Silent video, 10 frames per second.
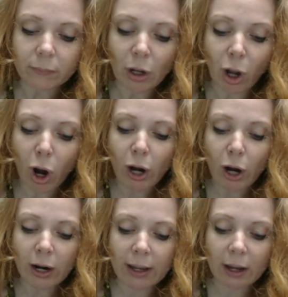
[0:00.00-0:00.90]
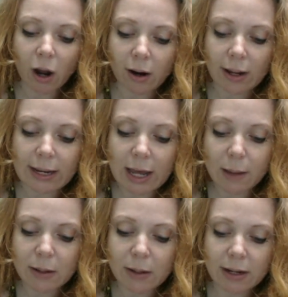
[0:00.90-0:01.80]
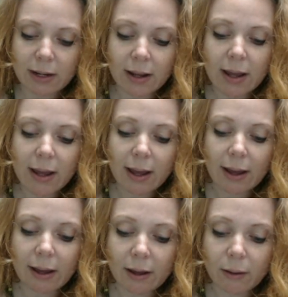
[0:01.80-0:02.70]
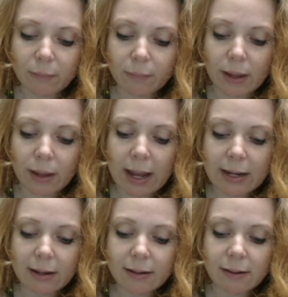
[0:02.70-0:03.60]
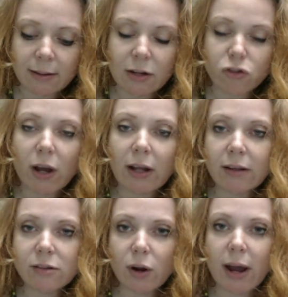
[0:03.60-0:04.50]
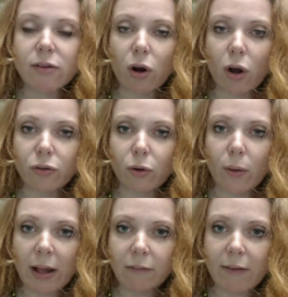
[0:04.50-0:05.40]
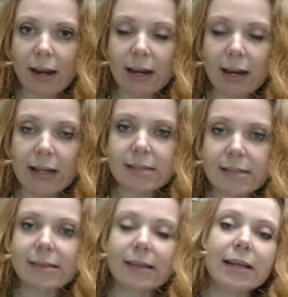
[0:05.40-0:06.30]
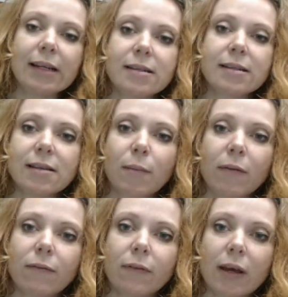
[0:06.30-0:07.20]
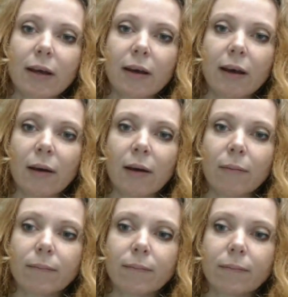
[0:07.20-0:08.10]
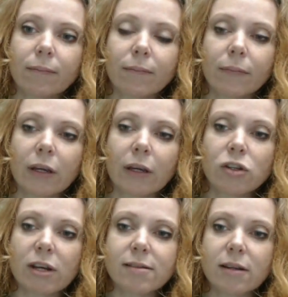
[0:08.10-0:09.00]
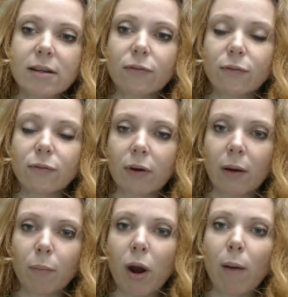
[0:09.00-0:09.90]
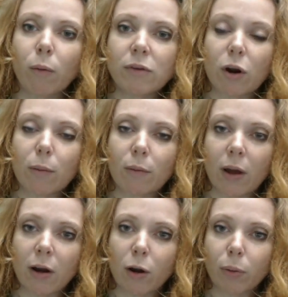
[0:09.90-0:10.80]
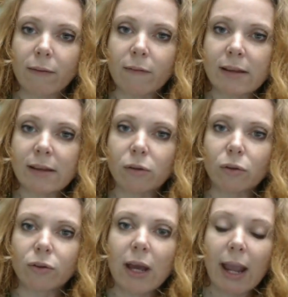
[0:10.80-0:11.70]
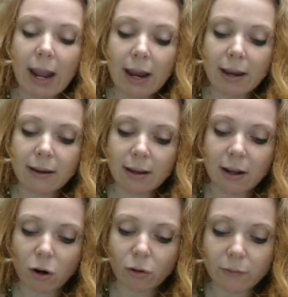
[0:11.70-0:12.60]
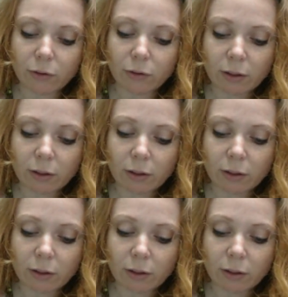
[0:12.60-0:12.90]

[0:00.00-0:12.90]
are inhibited, and then triglycerides are also elevated, and this is leading to some of the congestive problems in our blood vessels and in our liver.